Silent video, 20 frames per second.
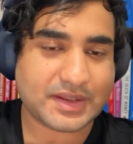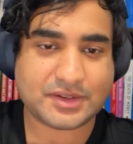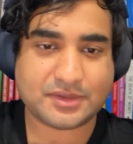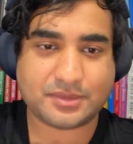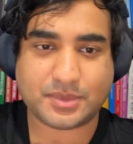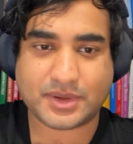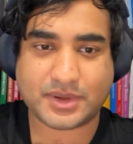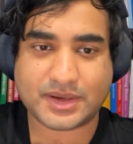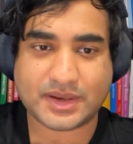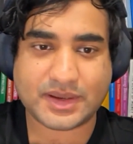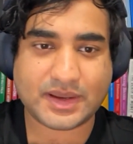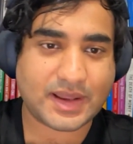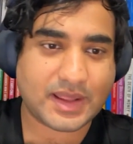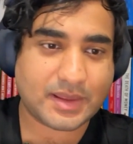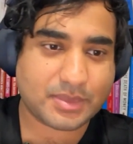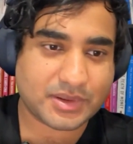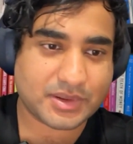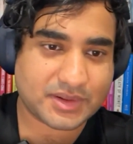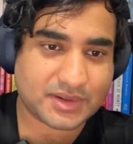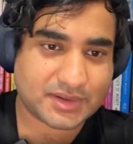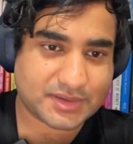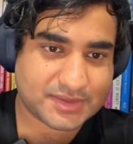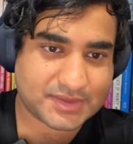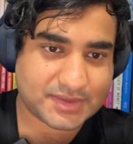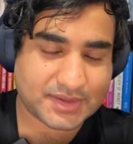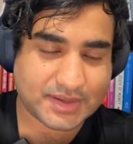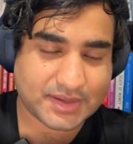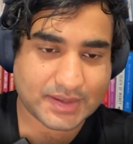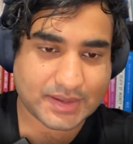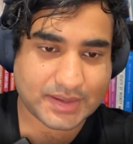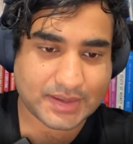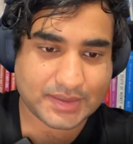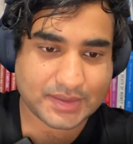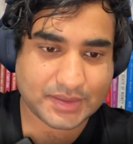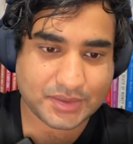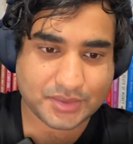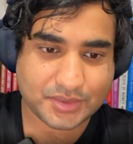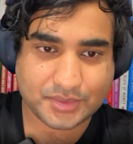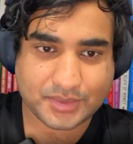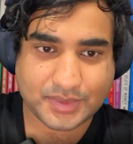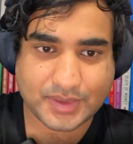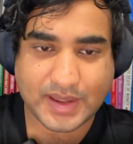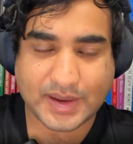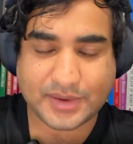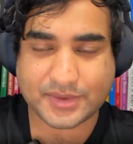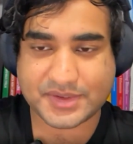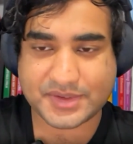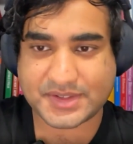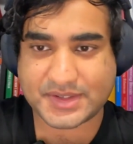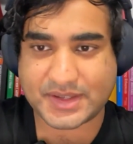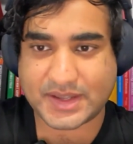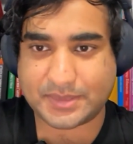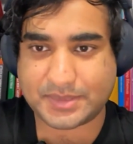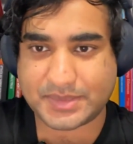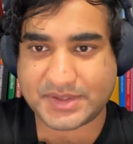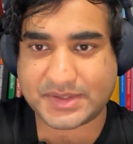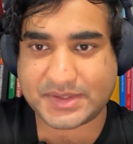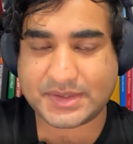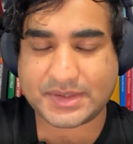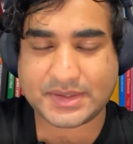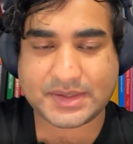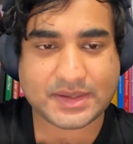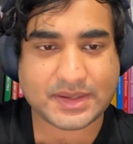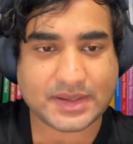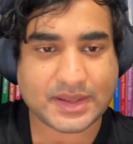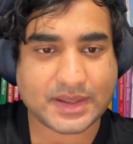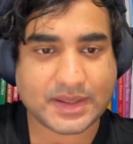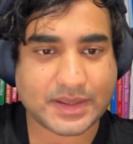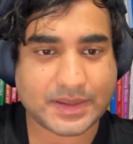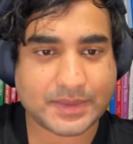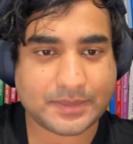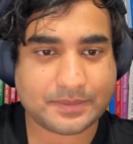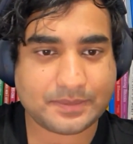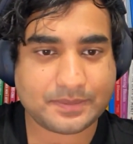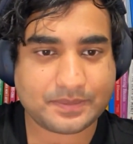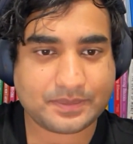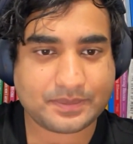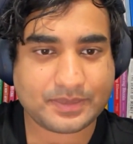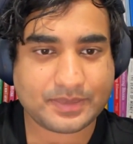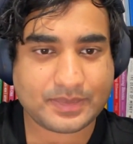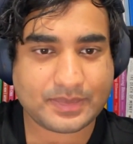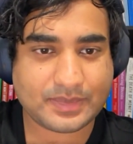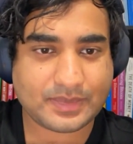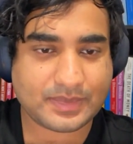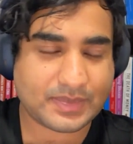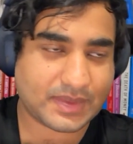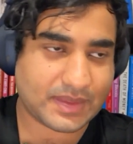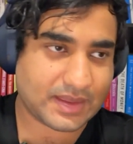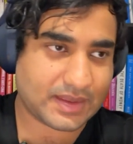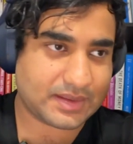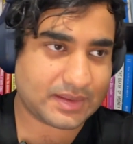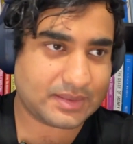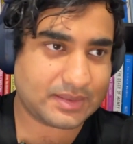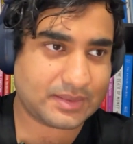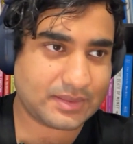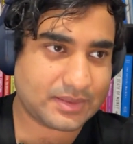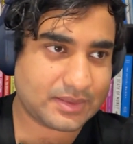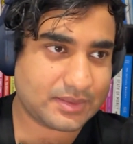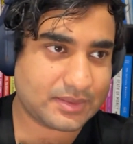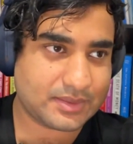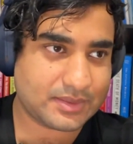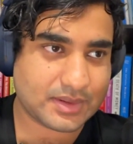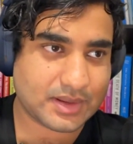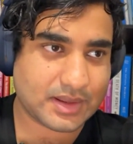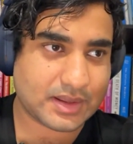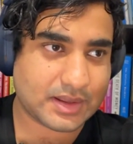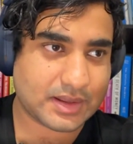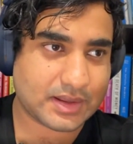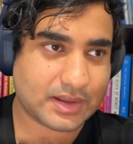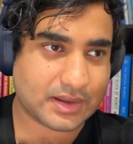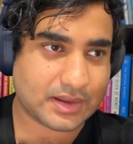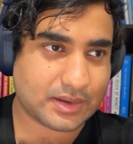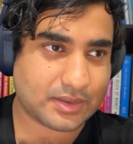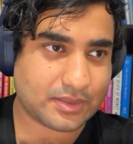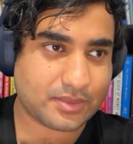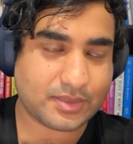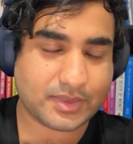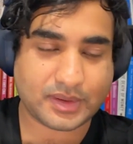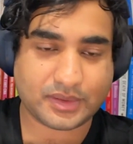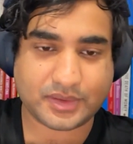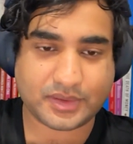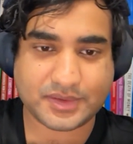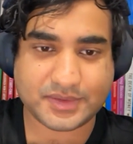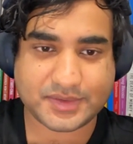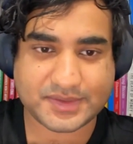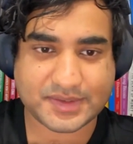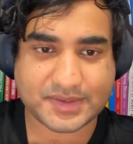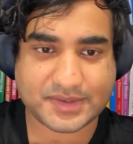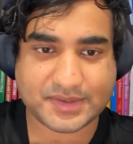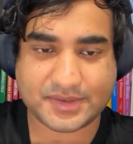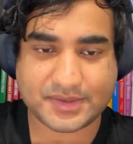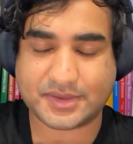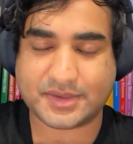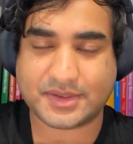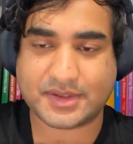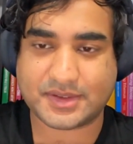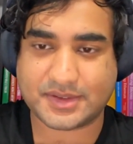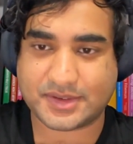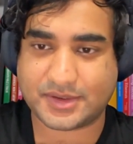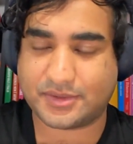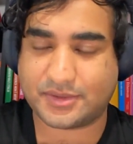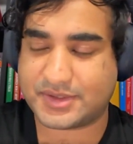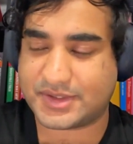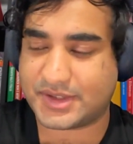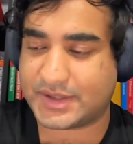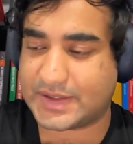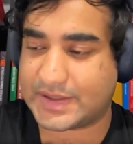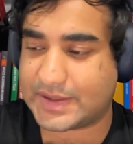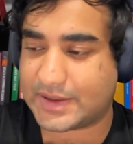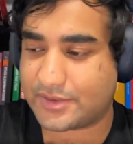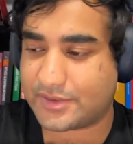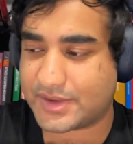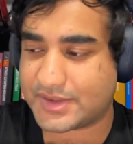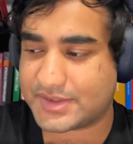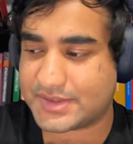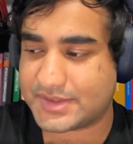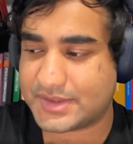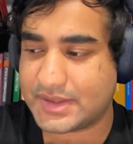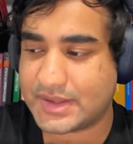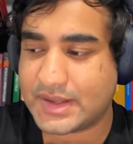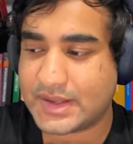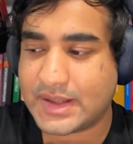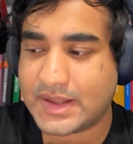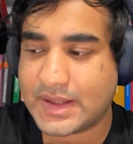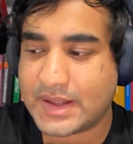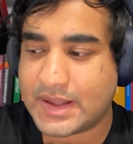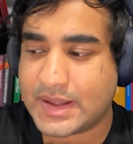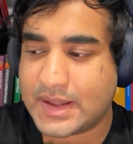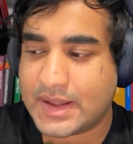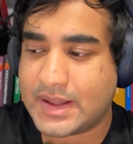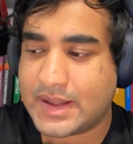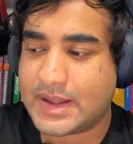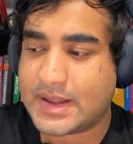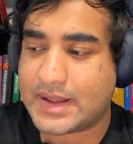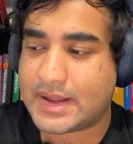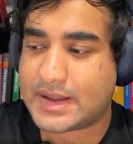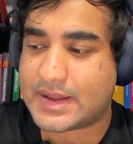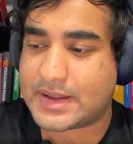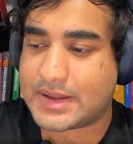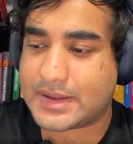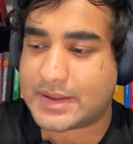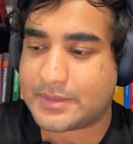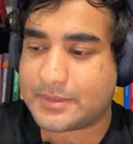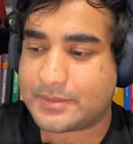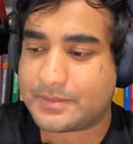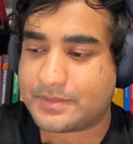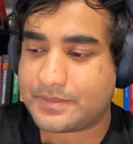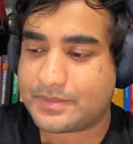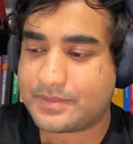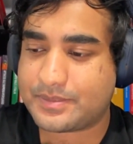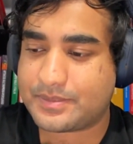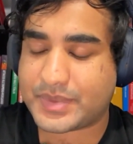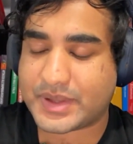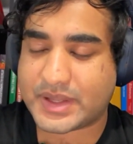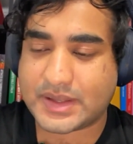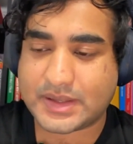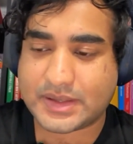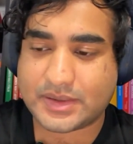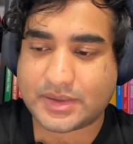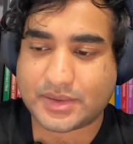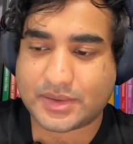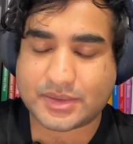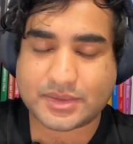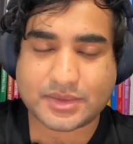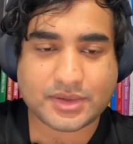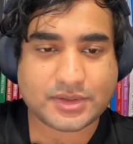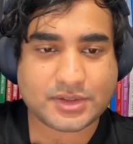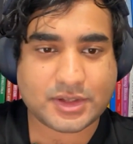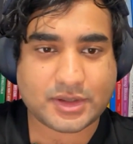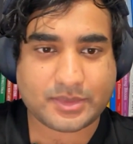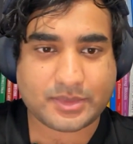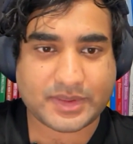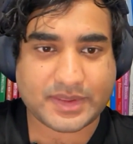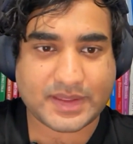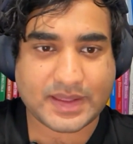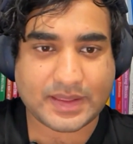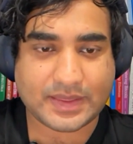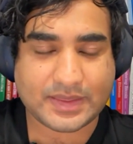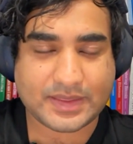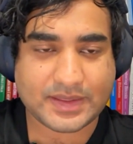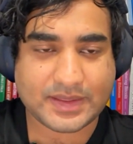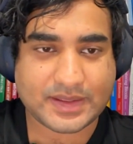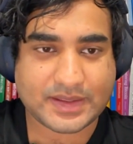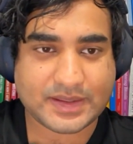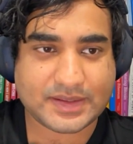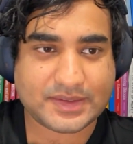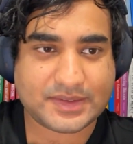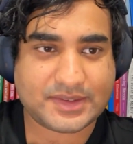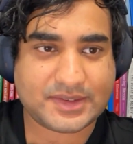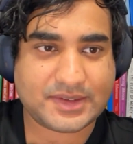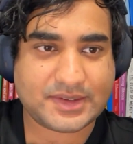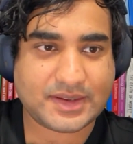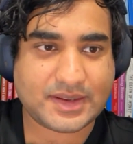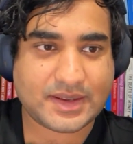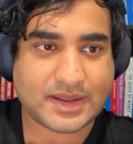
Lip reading: what enables the new address types that Railgun uses, so the 0ck address. But on top of that, there's